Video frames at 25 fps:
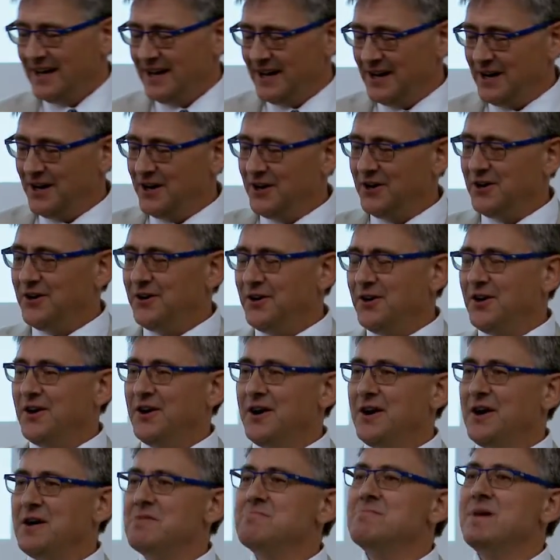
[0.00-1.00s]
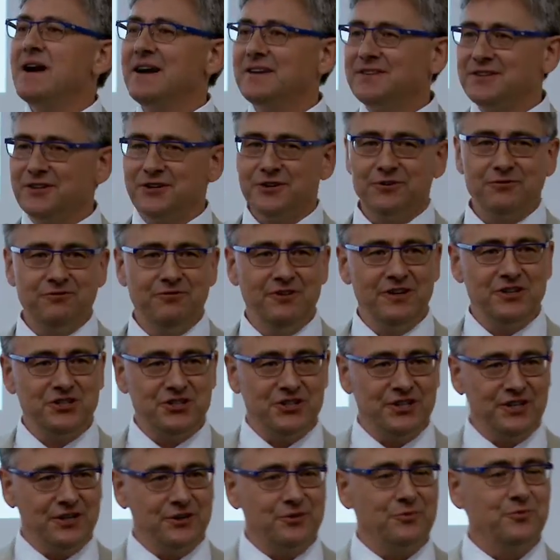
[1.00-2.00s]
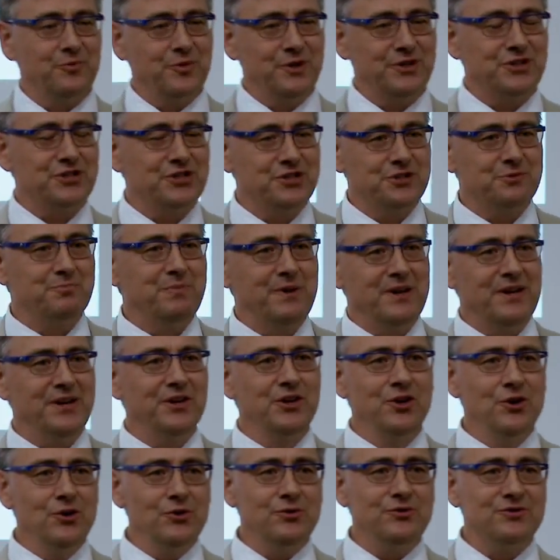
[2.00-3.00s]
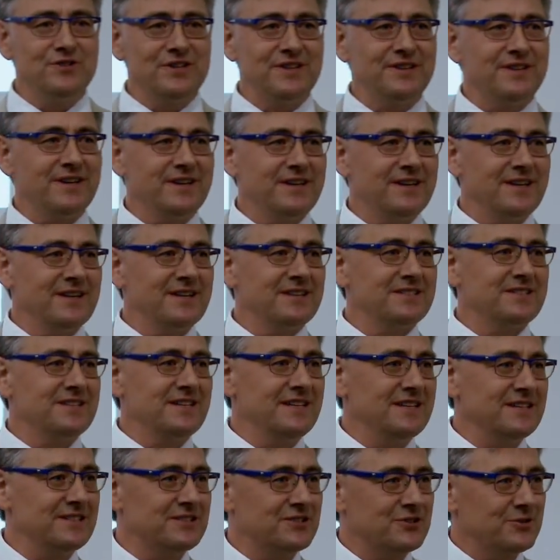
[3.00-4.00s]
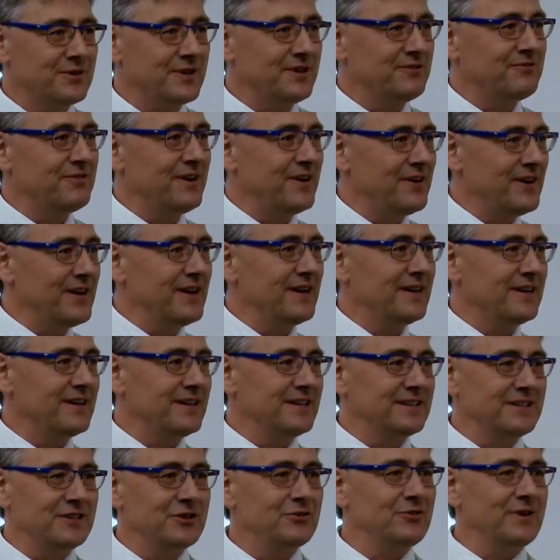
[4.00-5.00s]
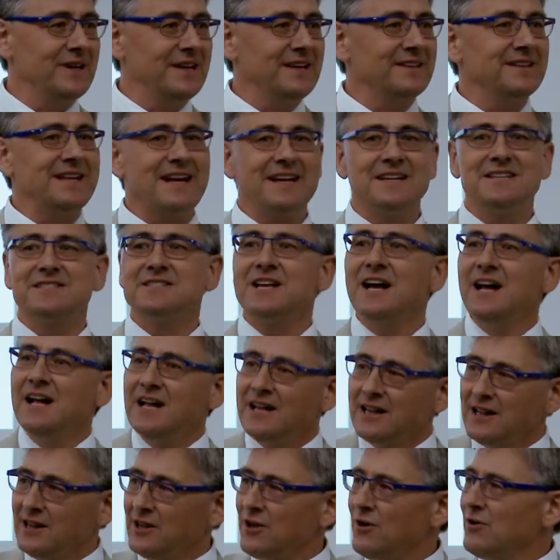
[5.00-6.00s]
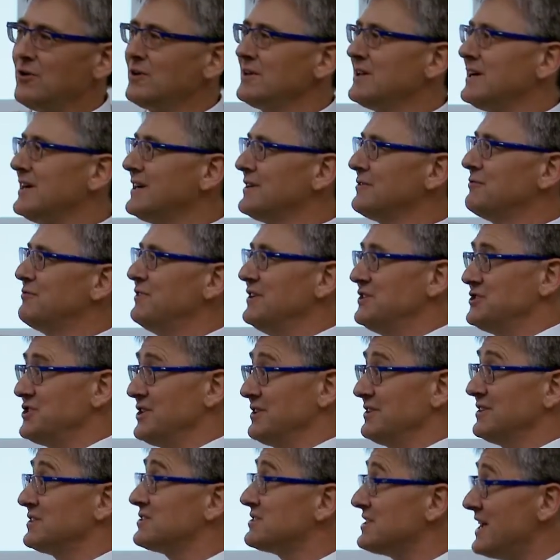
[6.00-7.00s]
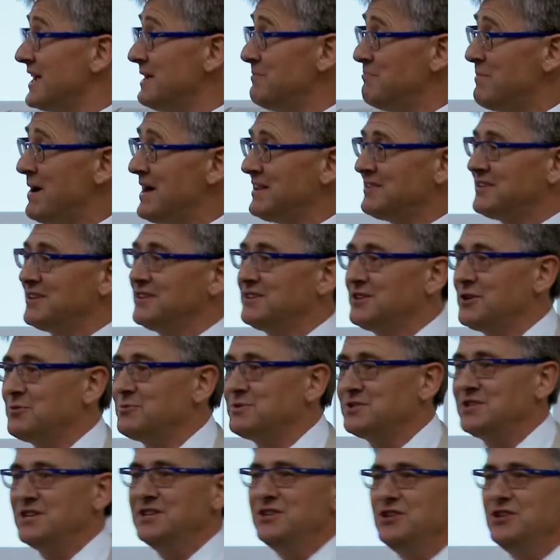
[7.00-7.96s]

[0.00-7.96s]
a method of fishing which is being used in the high seas to a very high degree, and that is longline fishing. The same method that was